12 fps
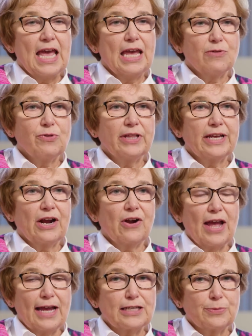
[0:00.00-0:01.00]
and really are
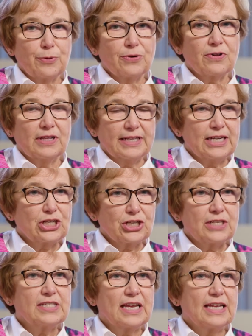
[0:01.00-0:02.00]
expert
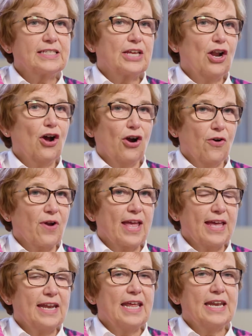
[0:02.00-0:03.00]
clinicians as an
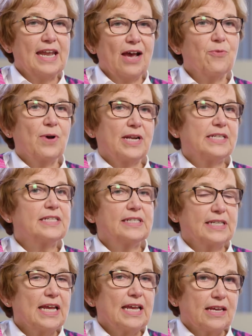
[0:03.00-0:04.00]
RN and now want to
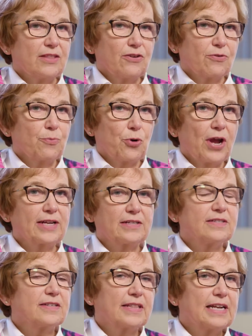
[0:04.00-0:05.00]
take their
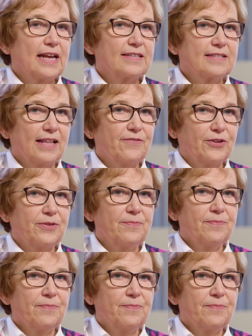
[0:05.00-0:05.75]
practice to the next level.